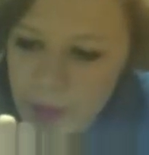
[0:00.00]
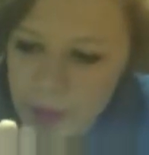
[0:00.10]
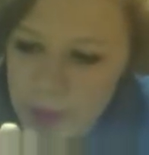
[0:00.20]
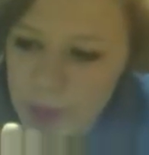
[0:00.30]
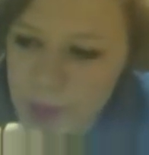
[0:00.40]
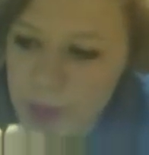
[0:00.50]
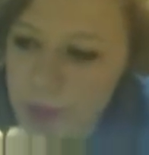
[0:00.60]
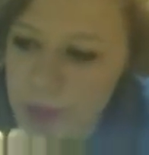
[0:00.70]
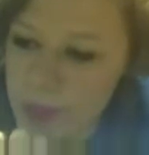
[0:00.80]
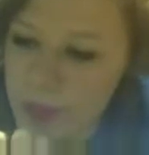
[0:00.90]
and you know,
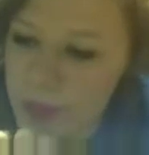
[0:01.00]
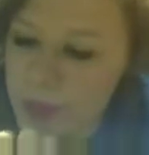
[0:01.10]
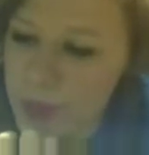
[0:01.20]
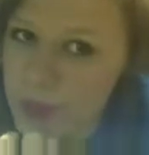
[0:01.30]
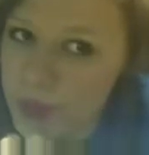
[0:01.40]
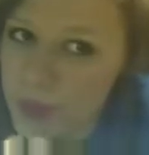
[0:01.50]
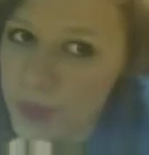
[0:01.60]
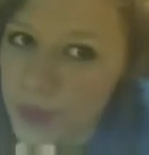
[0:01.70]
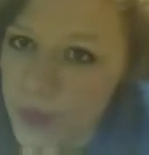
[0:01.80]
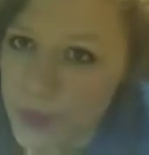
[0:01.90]
you can just use any
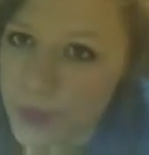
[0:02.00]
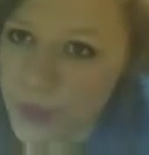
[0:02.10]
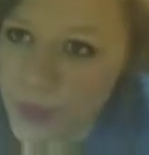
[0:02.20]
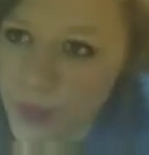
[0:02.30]
red,